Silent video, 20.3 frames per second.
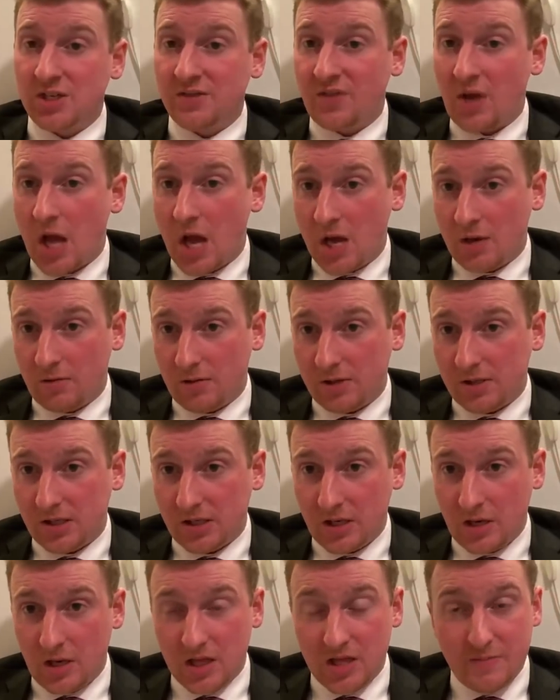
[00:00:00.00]
of Congress
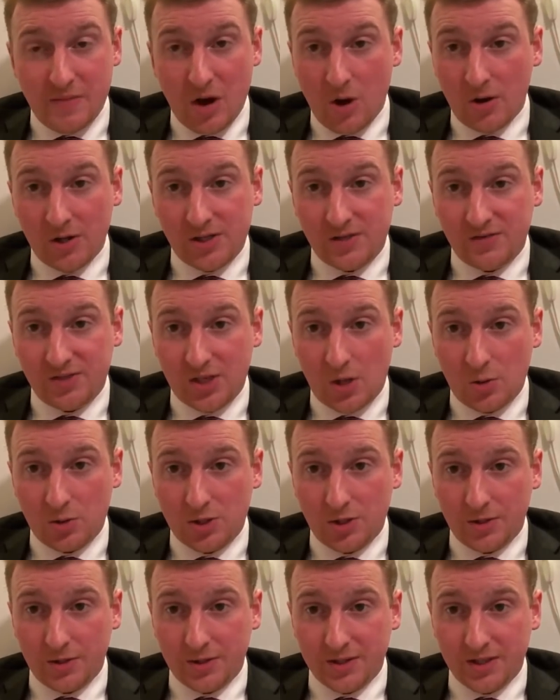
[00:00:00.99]
on the merits of
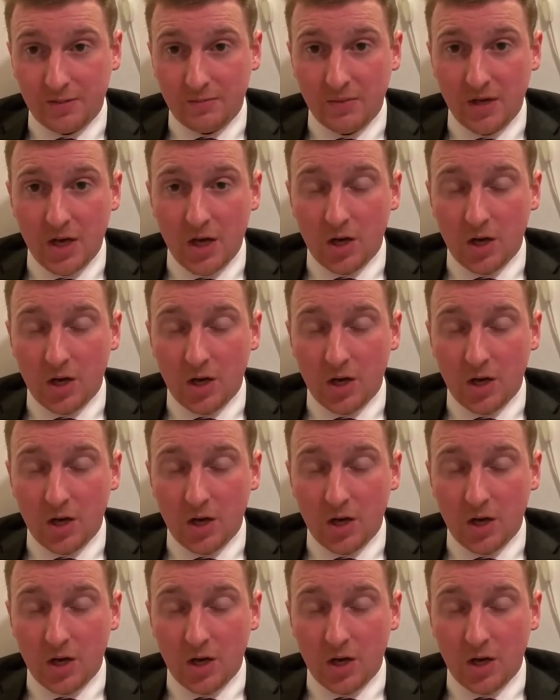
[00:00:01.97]
socialism.